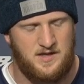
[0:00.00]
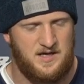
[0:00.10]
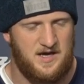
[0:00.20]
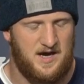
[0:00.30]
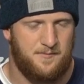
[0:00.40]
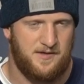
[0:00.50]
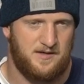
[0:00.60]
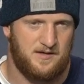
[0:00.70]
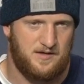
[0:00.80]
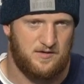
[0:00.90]
Yeah, I
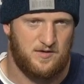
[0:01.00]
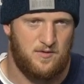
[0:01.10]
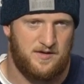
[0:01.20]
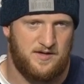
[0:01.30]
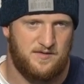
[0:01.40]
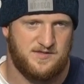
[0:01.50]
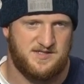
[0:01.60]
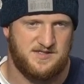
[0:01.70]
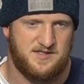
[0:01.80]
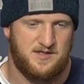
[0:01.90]
mean, you know, going into the
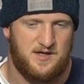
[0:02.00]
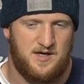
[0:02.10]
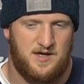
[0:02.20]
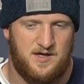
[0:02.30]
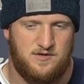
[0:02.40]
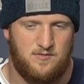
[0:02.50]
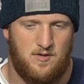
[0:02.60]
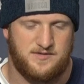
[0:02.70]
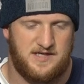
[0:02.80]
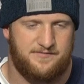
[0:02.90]
season, you
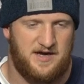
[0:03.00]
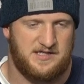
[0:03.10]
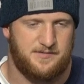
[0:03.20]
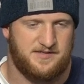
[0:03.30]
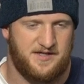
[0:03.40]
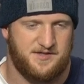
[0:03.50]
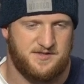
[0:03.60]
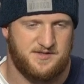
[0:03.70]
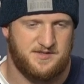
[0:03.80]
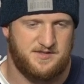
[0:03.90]
always have high
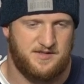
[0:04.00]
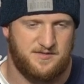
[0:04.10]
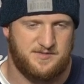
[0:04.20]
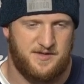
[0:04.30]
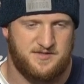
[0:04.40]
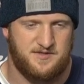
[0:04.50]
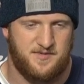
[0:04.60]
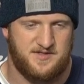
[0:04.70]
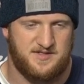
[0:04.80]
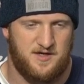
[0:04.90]
expectations, you know, especially
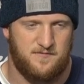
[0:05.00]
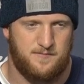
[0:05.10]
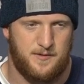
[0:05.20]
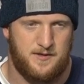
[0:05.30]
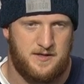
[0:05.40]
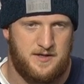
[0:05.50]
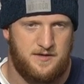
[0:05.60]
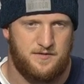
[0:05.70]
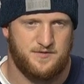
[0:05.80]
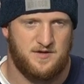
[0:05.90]
myself, but
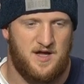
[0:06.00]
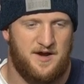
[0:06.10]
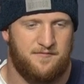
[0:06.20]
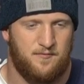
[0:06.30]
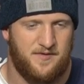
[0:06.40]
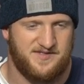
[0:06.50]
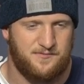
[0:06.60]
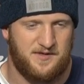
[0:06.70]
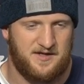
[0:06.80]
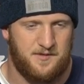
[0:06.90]
there's a lot of different ways that
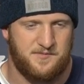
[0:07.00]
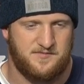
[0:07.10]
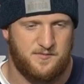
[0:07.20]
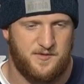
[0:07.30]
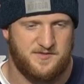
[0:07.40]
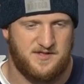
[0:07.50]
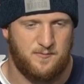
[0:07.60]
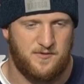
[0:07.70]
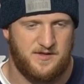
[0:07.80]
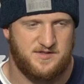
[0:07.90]
we can help this football
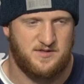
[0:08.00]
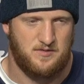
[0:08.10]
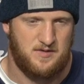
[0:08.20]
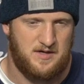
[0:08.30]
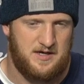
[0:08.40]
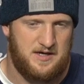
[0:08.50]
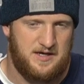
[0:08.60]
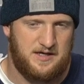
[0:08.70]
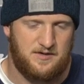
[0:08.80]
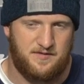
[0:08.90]
team win. So,
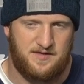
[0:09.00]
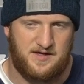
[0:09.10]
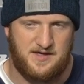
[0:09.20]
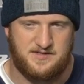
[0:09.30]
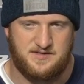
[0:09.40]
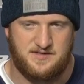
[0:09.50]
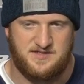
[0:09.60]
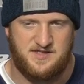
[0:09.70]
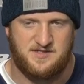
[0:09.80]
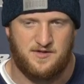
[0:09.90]
you know, I think as the
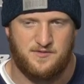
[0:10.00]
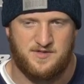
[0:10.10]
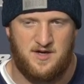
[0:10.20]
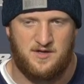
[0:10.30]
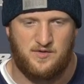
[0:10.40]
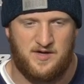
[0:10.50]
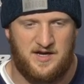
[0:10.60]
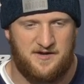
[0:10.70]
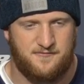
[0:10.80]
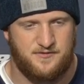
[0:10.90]
season goes on, you
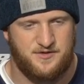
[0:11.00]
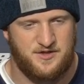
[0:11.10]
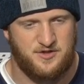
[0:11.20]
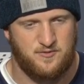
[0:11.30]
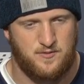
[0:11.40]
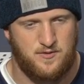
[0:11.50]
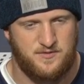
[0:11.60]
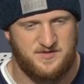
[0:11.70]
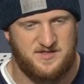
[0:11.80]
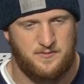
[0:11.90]
kind of have to adjust your
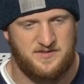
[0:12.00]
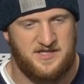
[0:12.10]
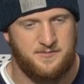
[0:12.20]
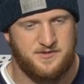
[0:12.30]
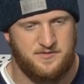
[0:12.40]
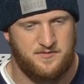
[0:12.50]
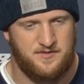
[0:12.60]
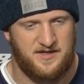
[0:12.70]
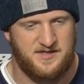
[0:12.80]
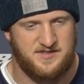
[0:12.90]
roles, see what teams are
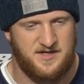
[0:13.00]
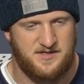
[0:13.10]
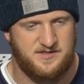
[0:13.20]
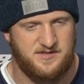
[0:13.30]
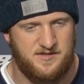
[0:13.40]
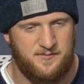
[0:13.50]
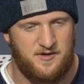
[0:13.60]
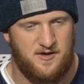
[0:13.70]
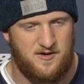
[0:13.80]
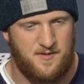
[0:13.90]
doing against us to limit
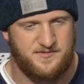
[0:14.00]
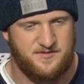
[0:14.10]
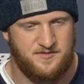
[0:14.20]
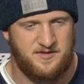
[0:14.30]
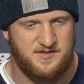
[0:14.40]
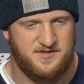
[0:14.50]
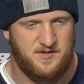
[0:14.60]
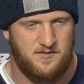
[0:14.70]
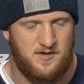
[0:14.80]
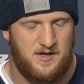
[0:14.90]
our opportunities.
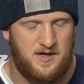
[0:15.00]
So,